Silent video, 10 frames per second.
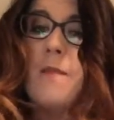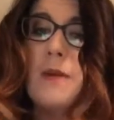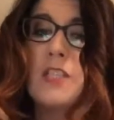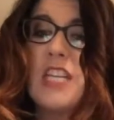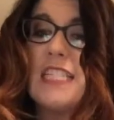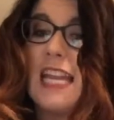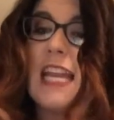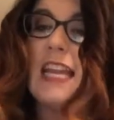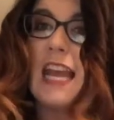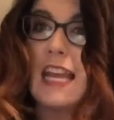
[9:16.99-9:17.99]
but she
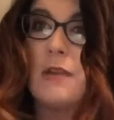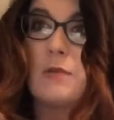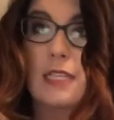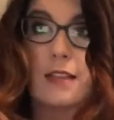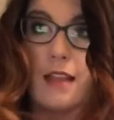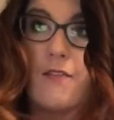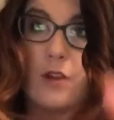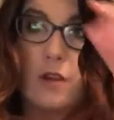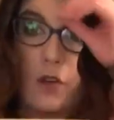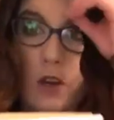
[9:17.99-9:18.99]
did, and it was
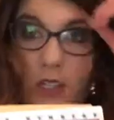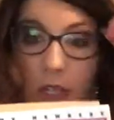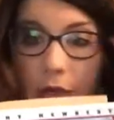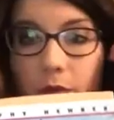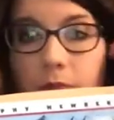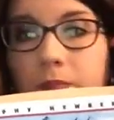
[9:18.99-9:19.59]
clever of her too.